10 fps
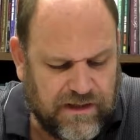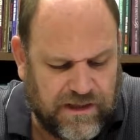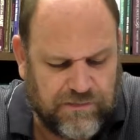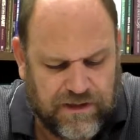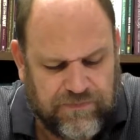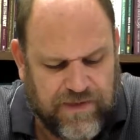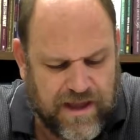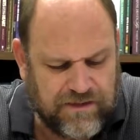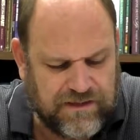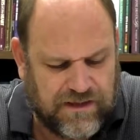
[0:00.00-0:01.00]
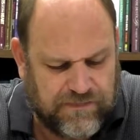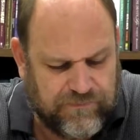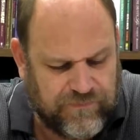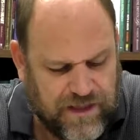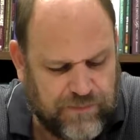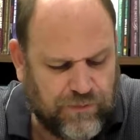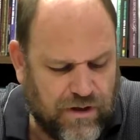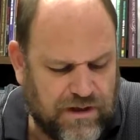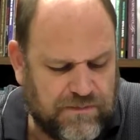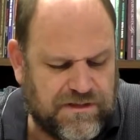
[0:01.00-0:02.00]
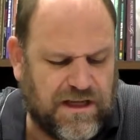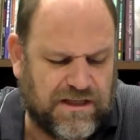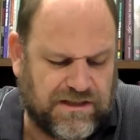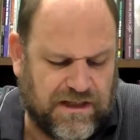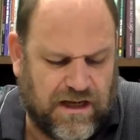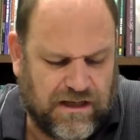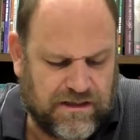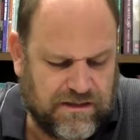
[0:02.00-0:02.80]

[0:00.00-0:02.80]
And when he found him, he brought him to Antioch.